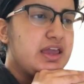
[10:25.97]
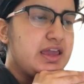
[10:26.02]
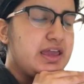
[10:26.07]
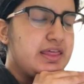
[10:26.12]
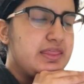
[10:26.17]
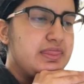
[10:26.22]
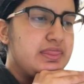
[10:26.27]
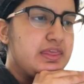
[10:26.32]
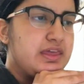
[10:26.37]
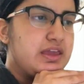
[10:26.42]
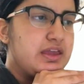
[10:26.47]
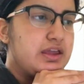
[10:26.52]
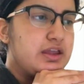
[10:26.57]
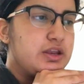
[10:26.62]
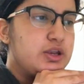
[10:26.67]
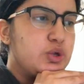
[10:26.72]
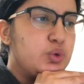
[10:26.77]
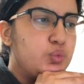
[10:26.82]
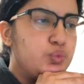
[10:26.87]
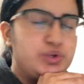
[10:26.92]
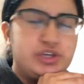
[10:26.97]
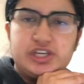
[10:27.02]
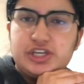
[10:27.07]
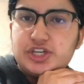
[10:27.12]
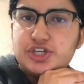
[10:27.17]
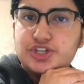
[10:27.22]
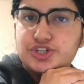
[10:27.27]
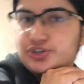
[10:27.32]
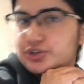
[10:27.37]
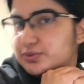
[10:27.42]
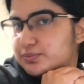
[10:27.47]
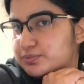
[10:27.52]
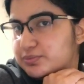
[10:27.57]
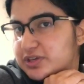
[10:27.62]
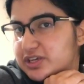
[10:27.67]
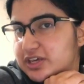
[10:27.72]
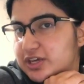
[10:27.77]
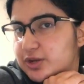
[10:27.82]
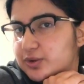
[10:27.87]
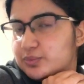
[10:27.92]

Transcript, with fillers: And then we should be